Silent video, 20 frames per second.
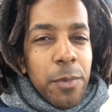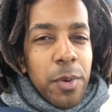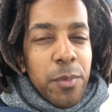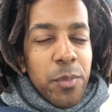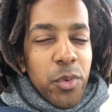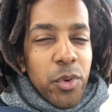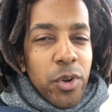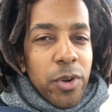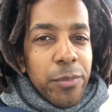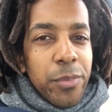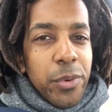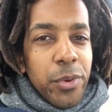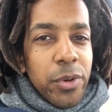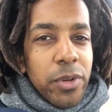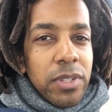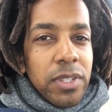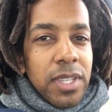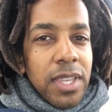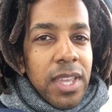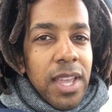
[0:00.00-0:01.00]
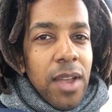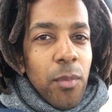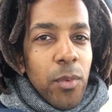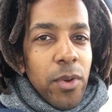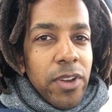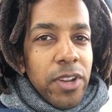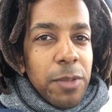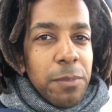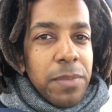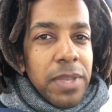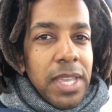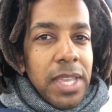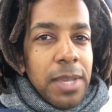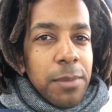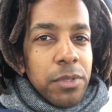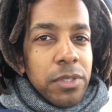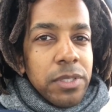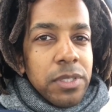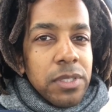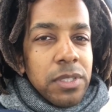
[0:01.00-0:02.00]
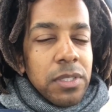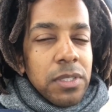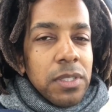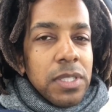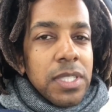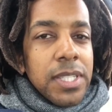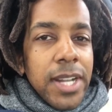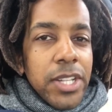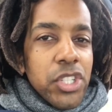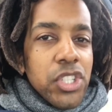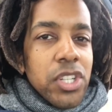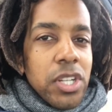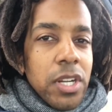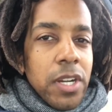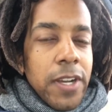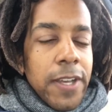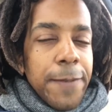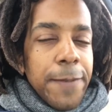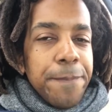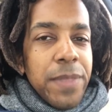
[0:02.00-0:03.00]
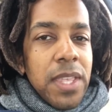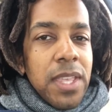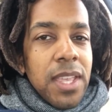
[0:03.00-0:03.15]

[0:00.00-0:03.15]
but more importantly, I want to be able to touch on